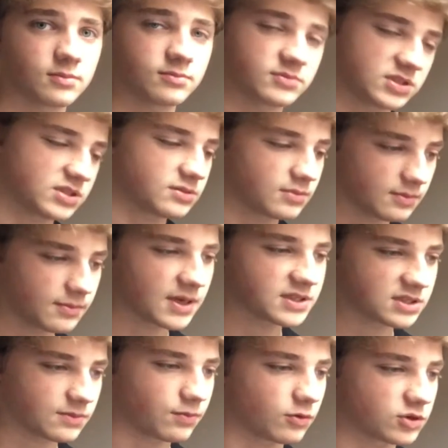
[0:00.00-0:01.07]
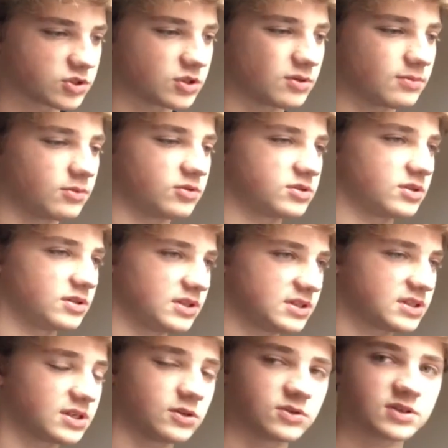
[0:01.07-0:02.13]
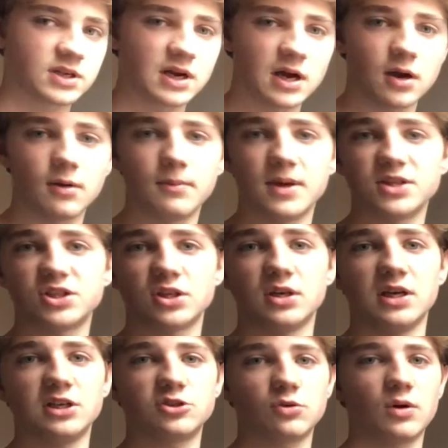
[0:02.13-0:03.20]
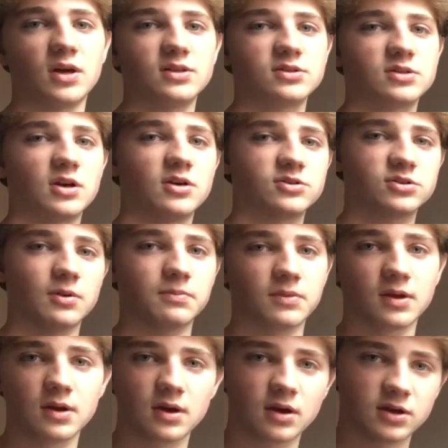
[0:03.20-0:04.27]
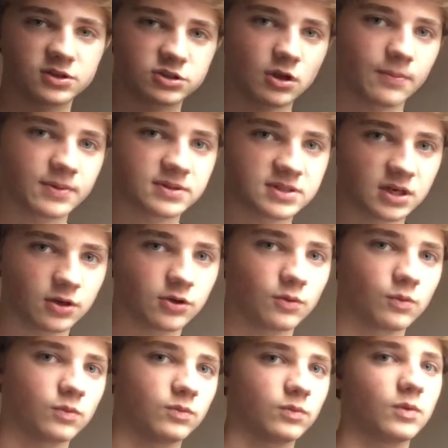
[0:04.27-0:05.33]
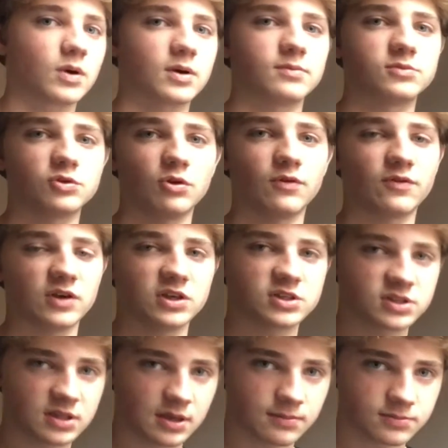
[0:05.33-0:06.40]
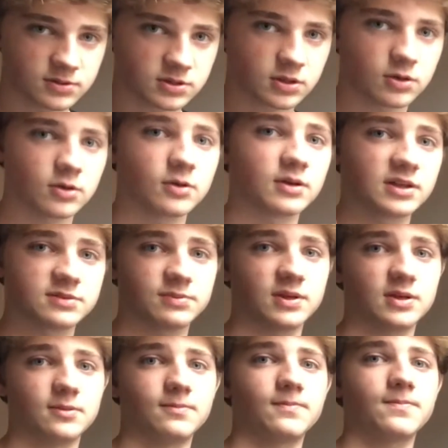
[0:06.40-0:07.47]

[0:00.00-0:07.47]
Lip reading: just a basic portrait using these skills, and I'll mention each one, so I'll stop and tell you what I'm doing for each step. So let's begin.